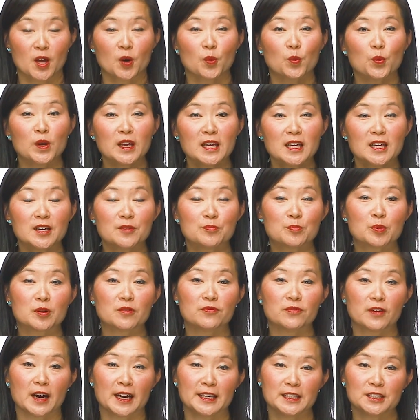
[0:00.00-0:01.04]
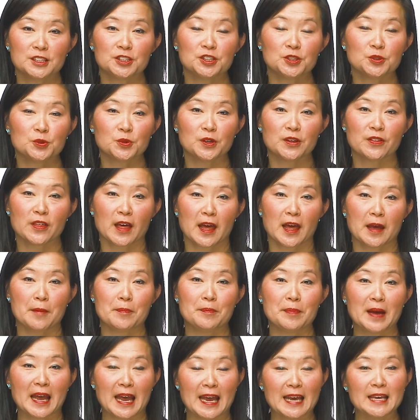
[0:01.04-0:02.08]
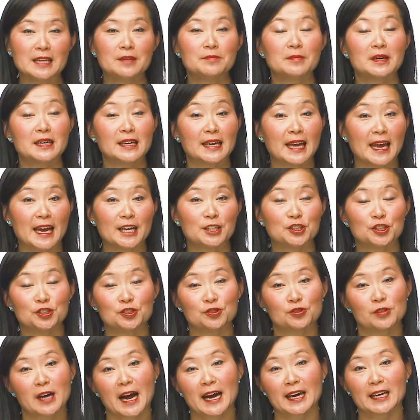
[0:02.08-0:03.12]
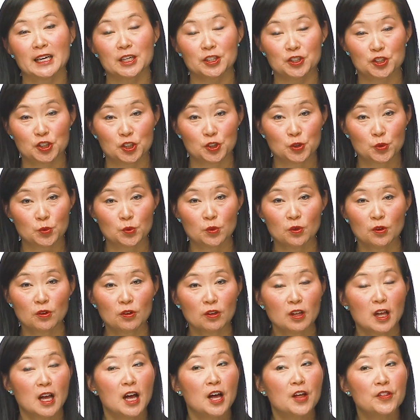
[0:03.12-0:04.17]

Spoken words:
We have provided you with a pain medication tracking tool